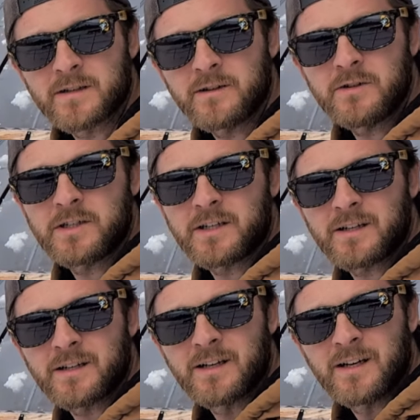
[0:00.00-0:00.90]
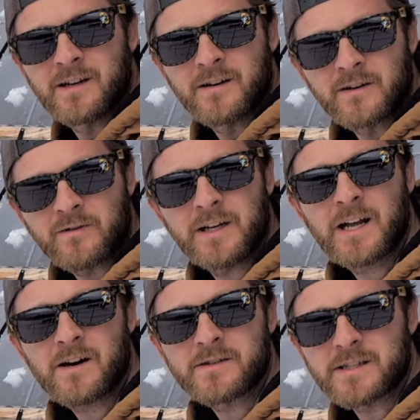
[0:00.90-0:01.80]
solution
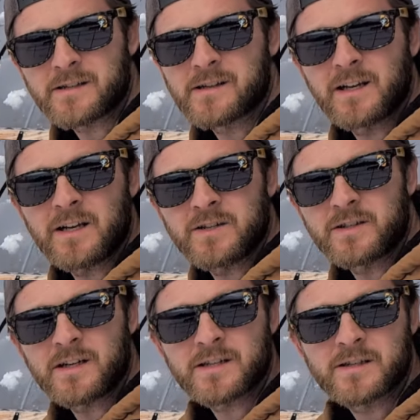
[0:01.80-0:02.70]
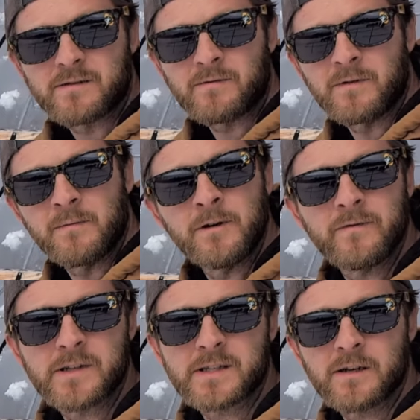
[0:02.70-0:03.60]
greenhouses is just
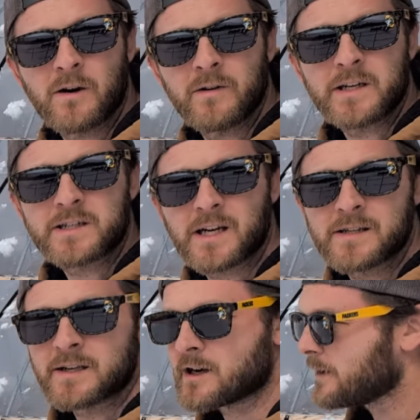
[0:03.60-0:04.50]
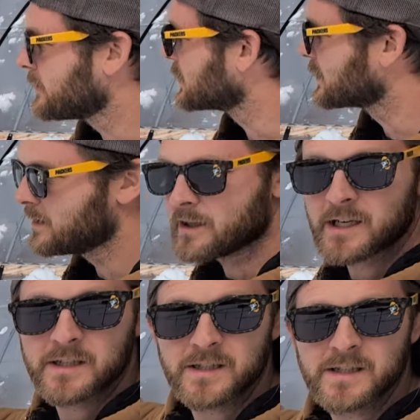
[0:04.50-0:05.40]
remove the snow that sheds off. This
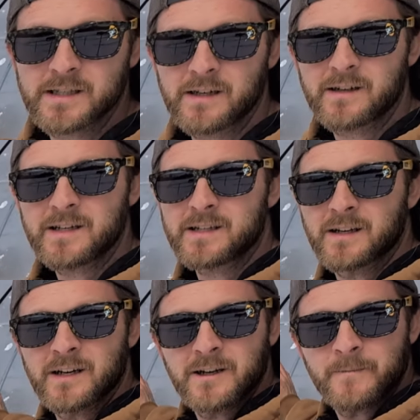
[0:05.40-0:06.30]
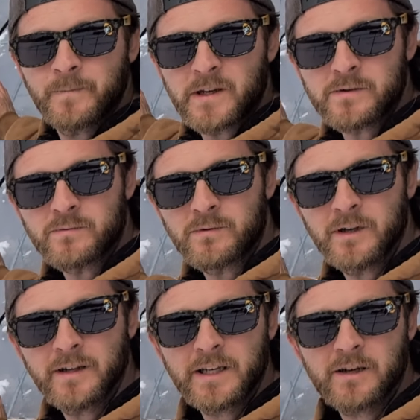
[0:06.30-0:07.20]
Glacier series is
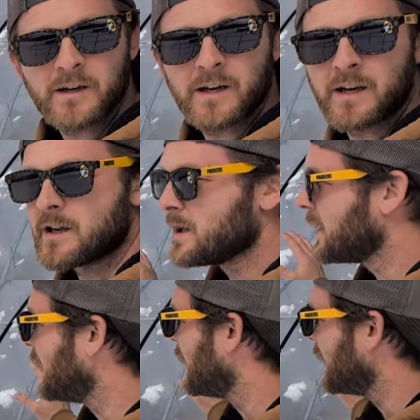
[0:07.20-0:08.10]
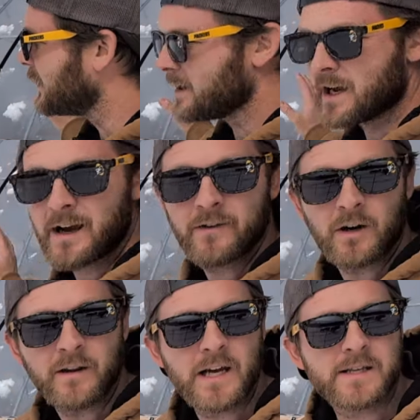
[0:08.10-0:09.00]
really good at having
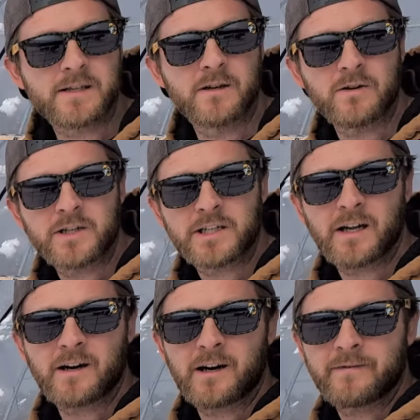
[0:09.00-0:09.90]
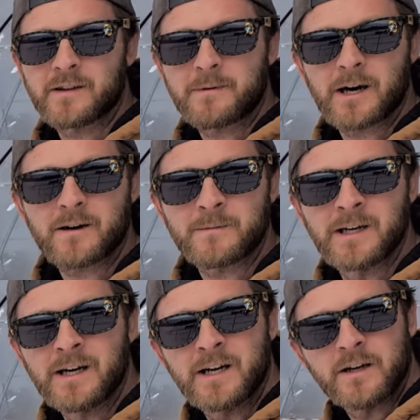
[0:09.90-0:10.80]
all that snow shed off from the bottom.
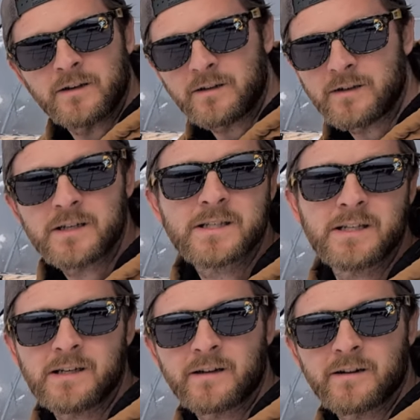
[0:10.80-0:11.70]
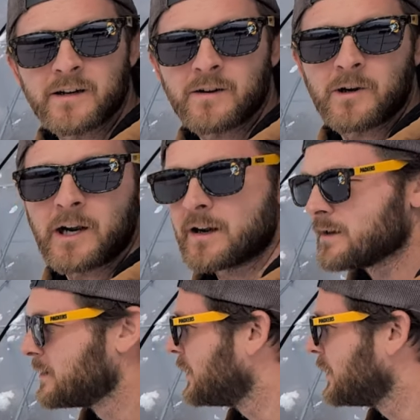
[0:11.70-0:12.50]
You just need to clear it away.